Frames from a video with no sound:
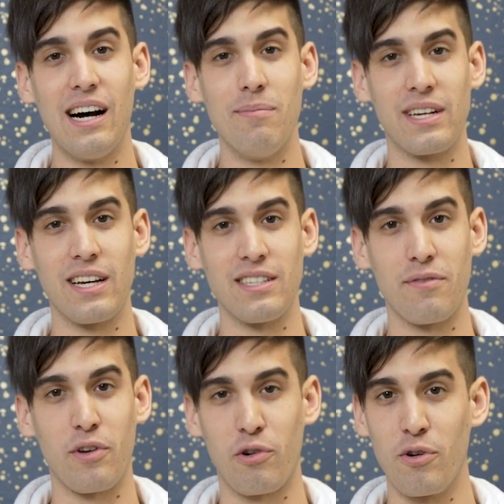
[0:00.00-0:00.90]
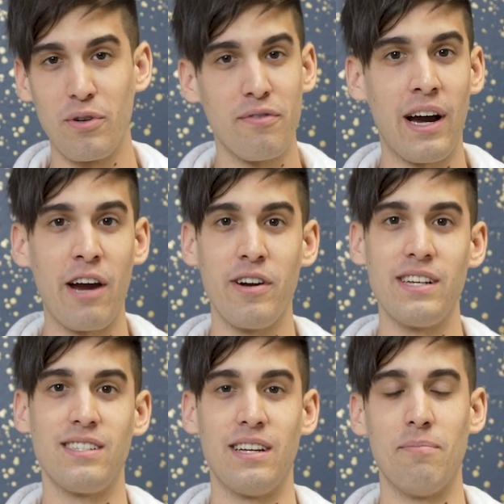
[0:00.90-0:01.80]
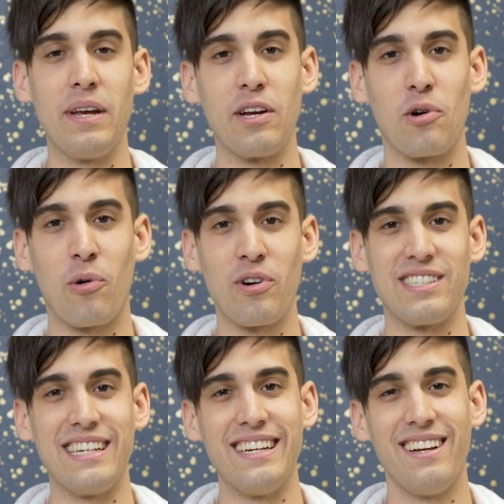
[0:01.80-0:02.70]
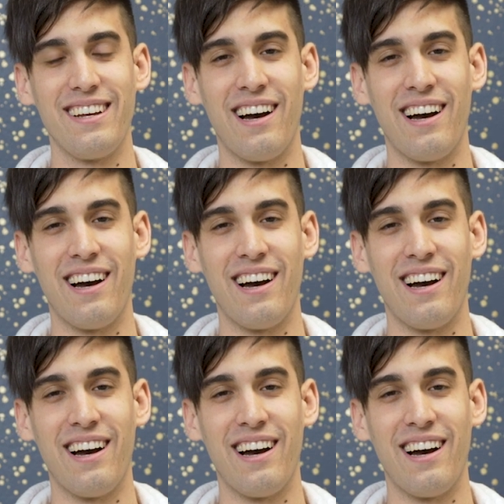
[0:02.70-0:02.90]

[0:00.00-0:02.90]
because of the coronavirus and being quarantined.